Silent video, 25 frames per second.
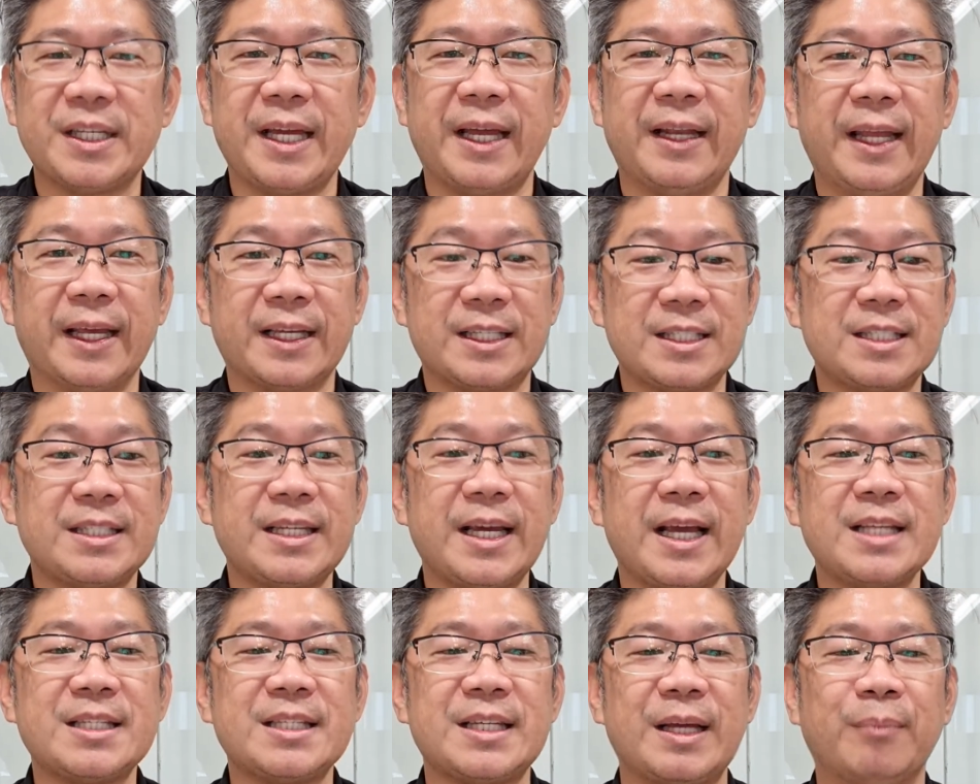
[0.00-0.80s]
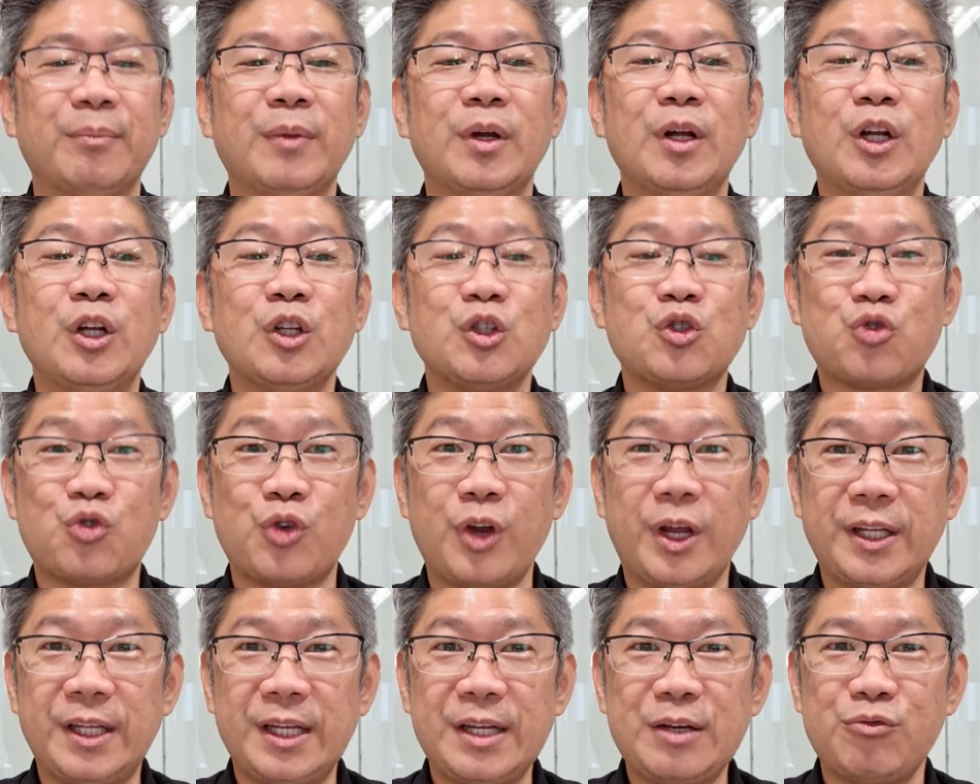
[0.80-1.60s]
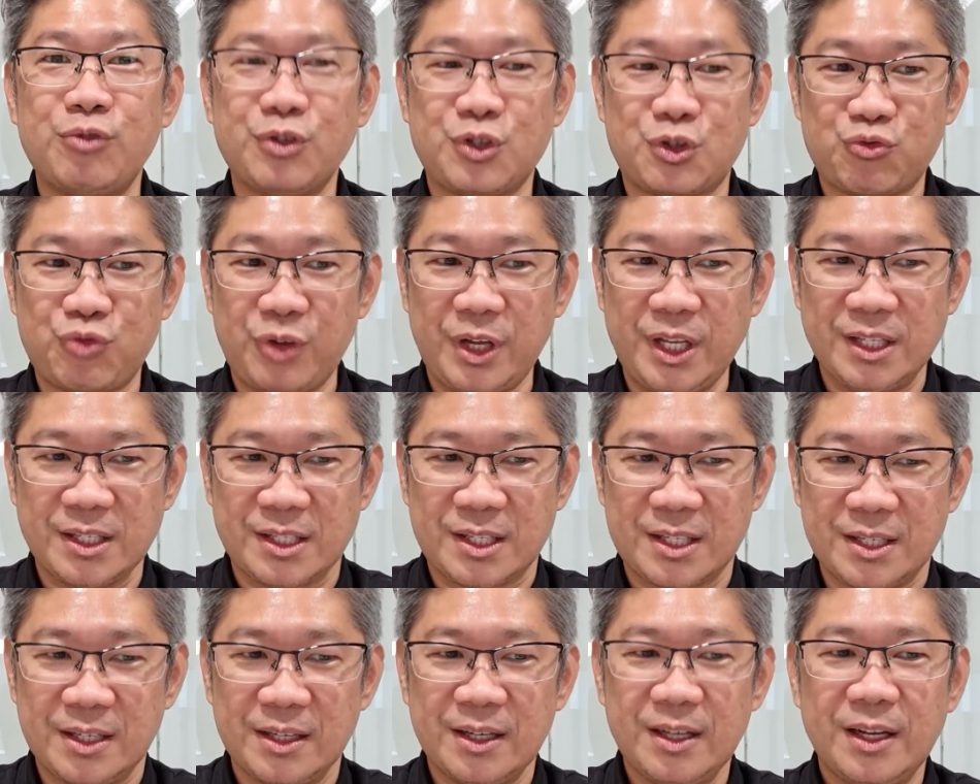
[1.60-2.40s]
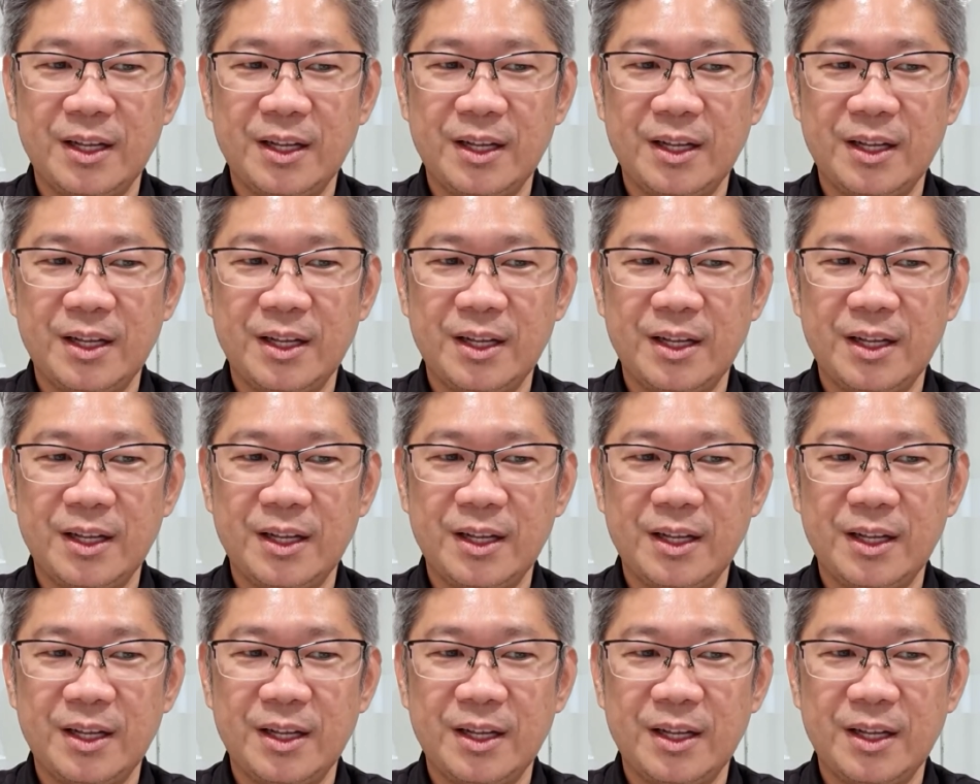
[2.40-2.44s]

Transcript: and exercise some trading restraints.